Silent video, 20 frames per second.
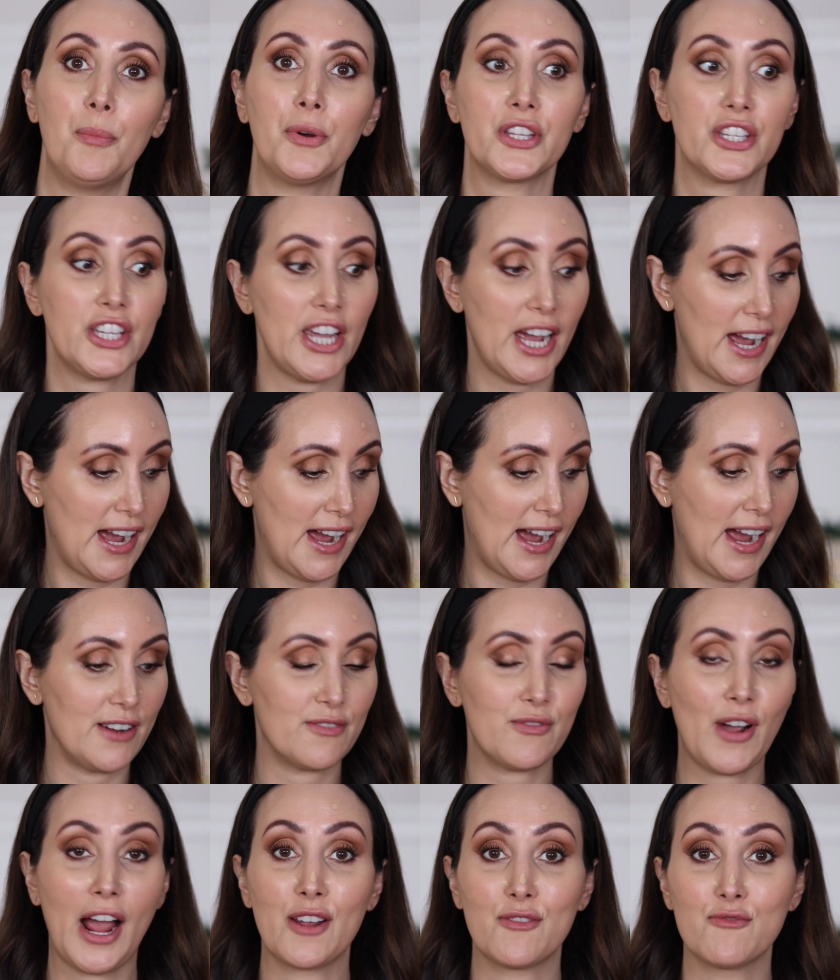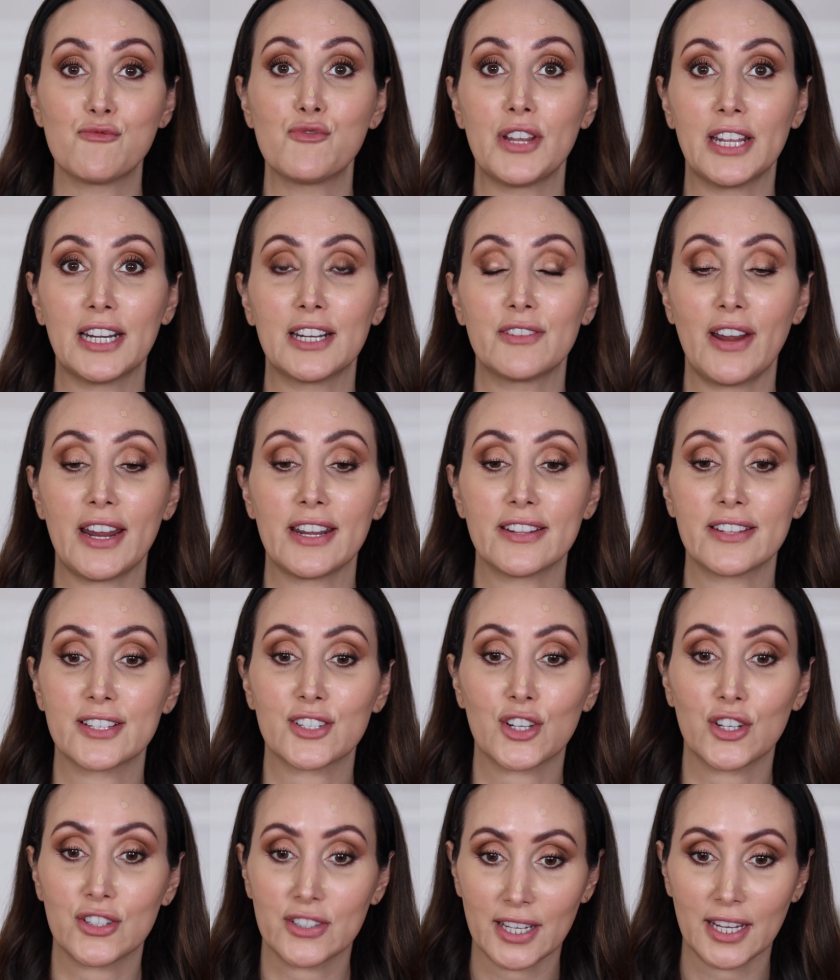But yeah, I really rate this
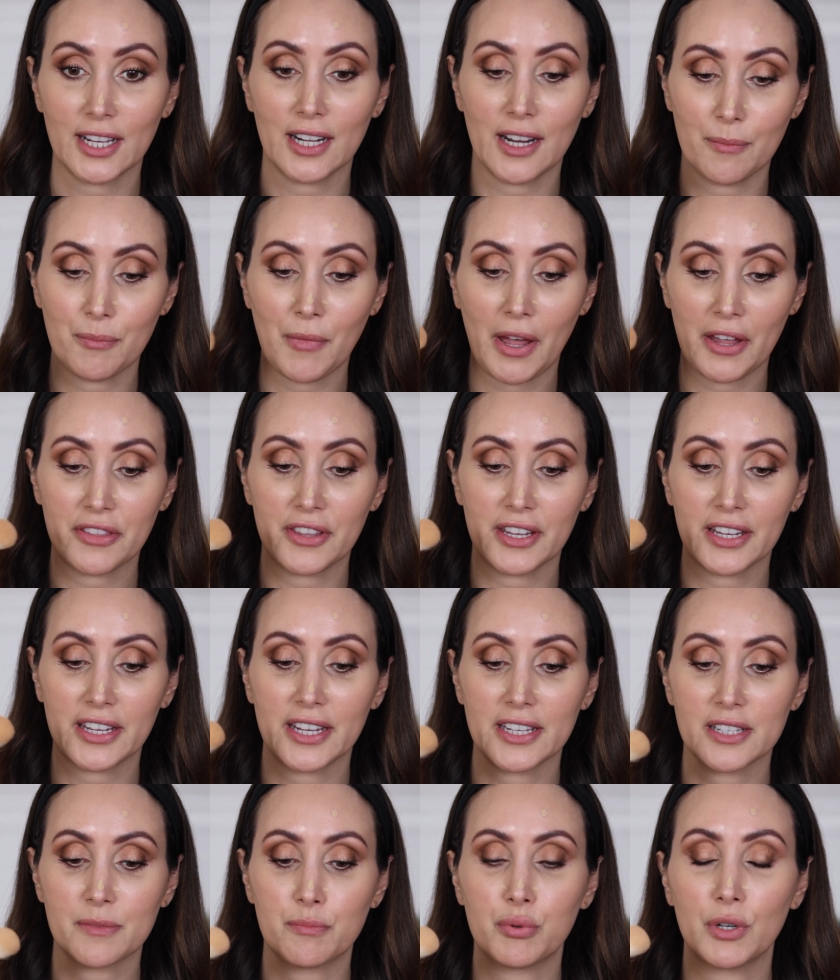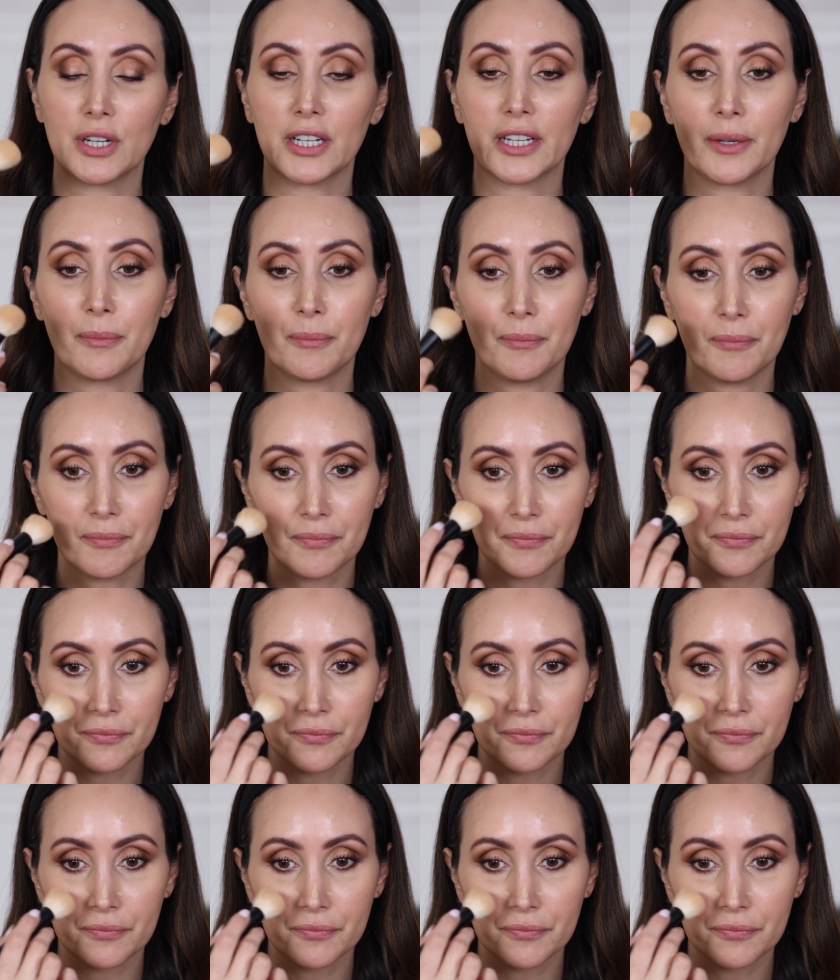concealer. I think it's brilliant.